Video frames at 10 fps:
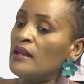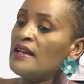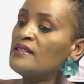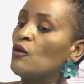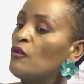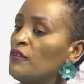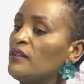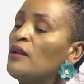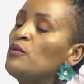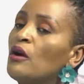here is COVID,
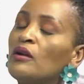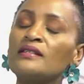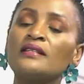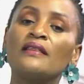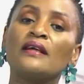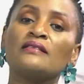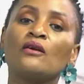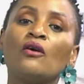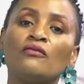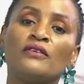and we always say that
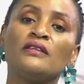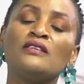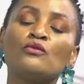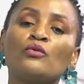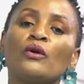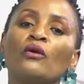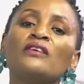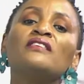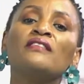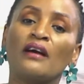COVID is what we call
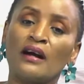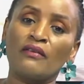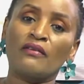it in the earth.